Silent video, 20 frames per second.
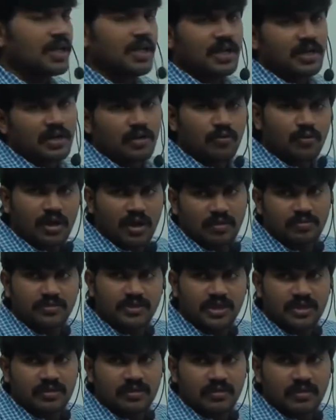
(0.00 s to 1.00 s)
create outer
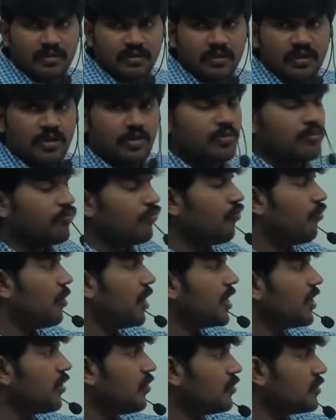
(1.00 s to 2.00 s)
object.
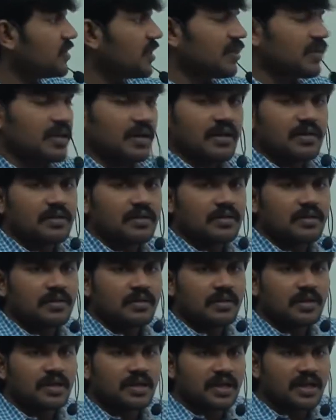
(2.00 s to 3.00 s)
By using
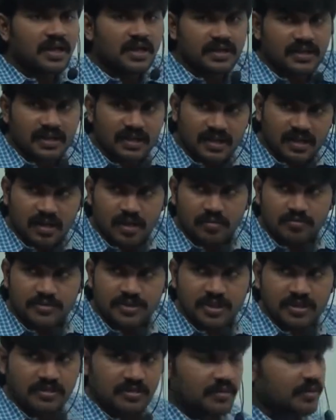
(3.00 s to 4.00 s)
that create inner
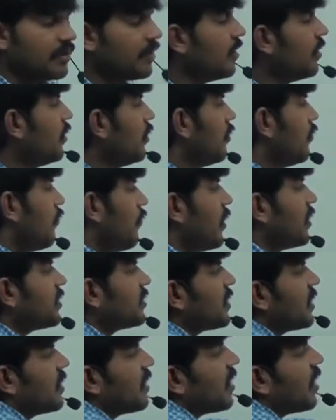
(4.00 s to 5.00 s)
object.
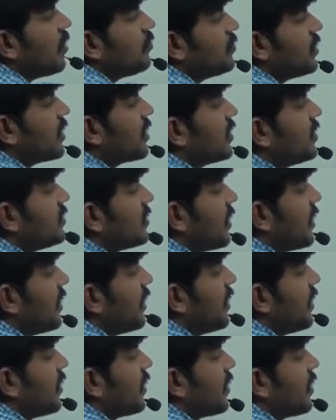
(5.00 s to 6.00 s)
Once inner object is
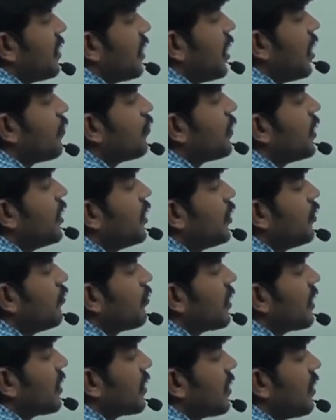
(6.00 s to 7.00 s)
ready, happily
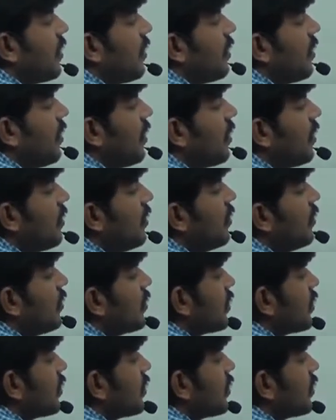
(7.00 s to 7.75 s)
you can call